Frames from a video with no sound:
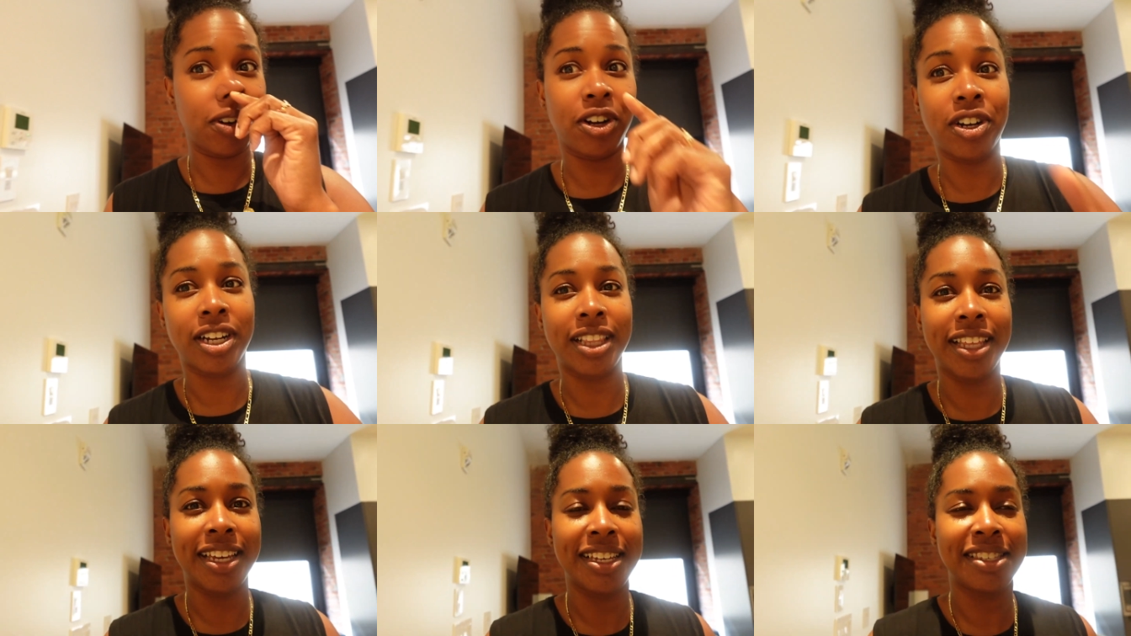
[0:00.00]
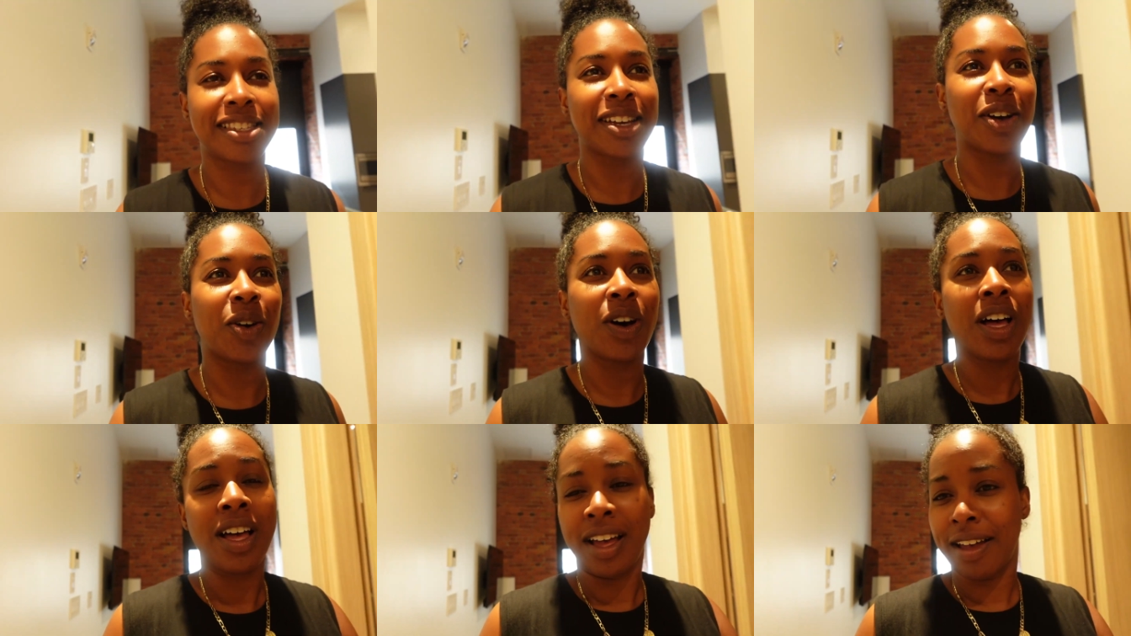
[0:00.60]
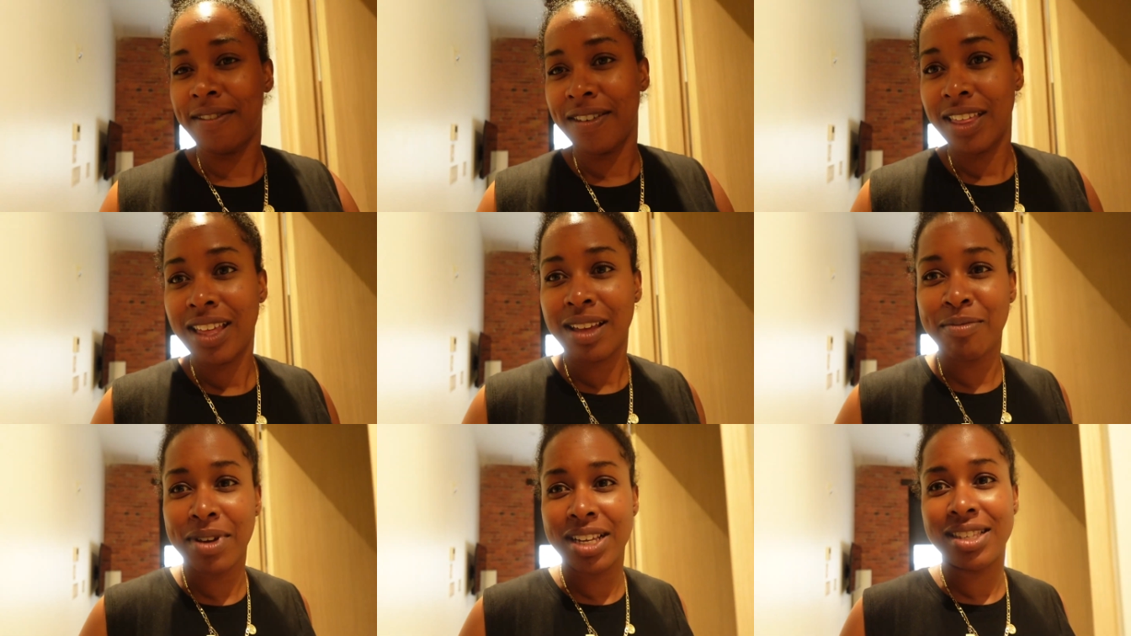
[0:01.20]
currently. So I feel
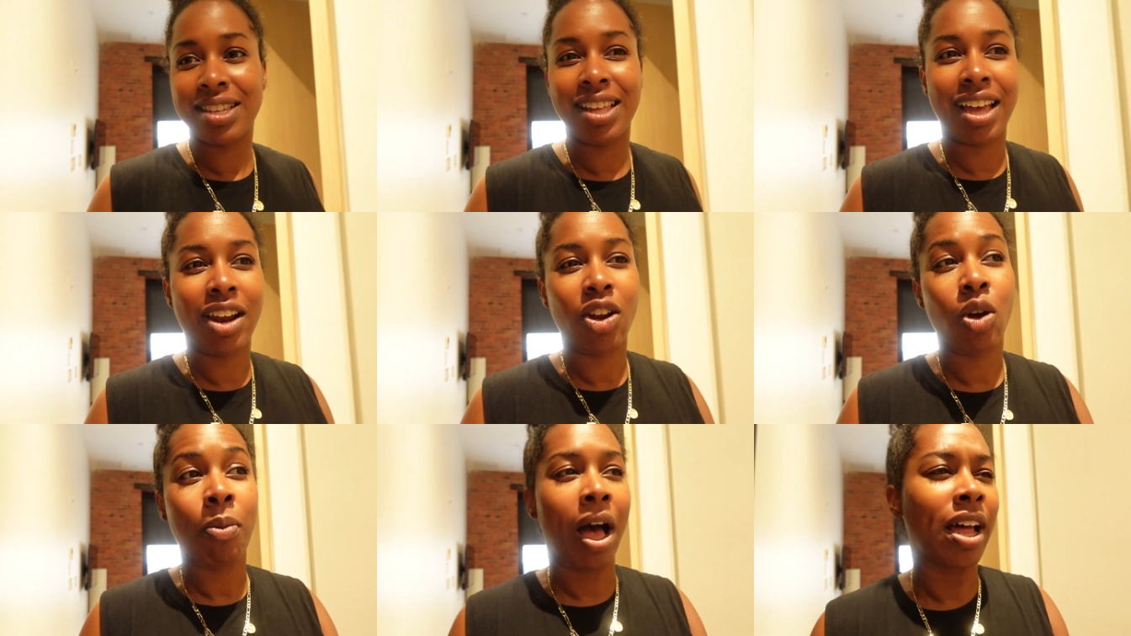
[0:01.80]
like I'm basically at home.